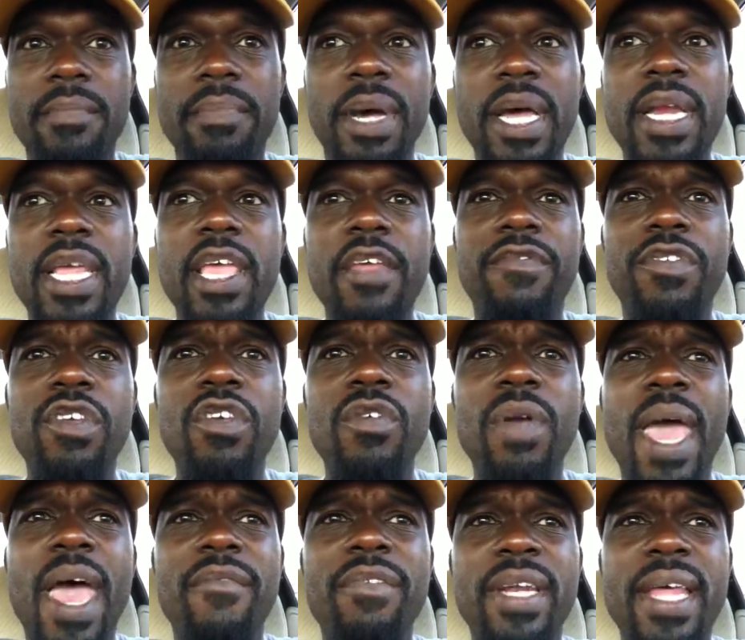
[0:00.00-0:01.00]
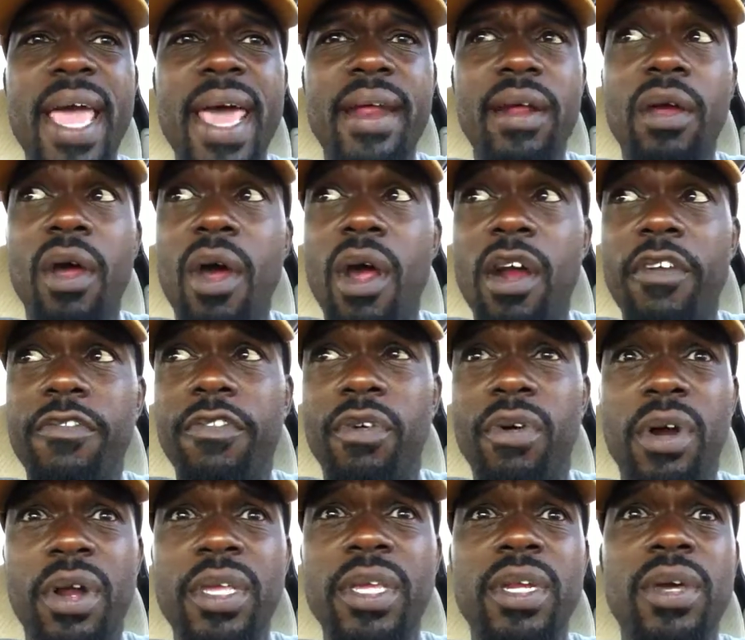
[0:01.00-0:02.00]
But if you haven't had a car
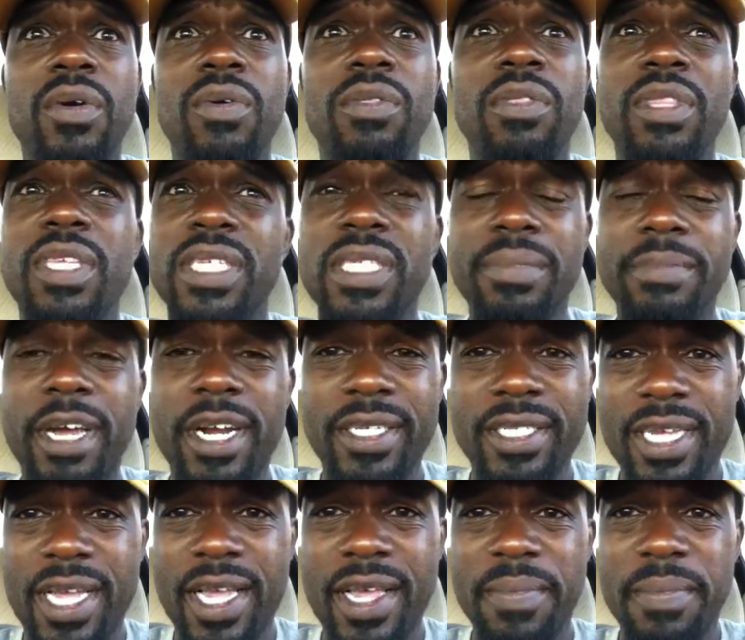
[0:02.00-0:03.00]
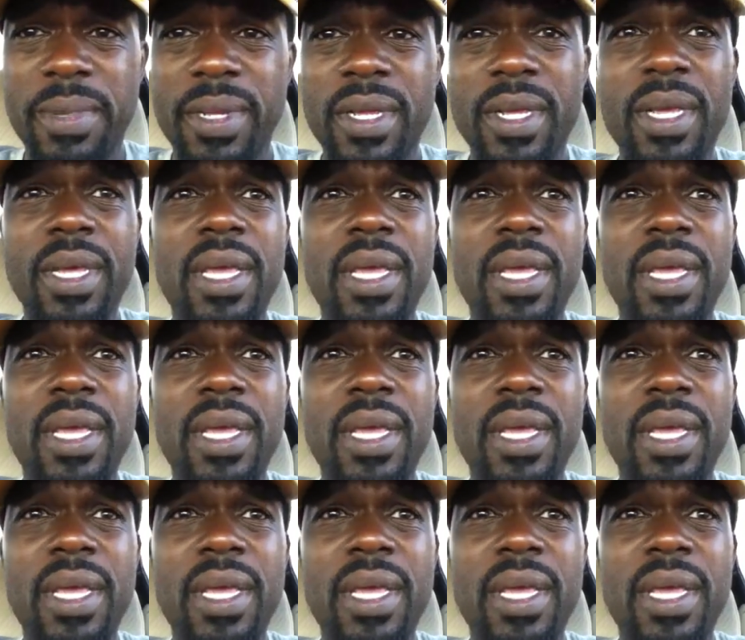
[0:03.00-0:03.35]
for, you know, this amount of time,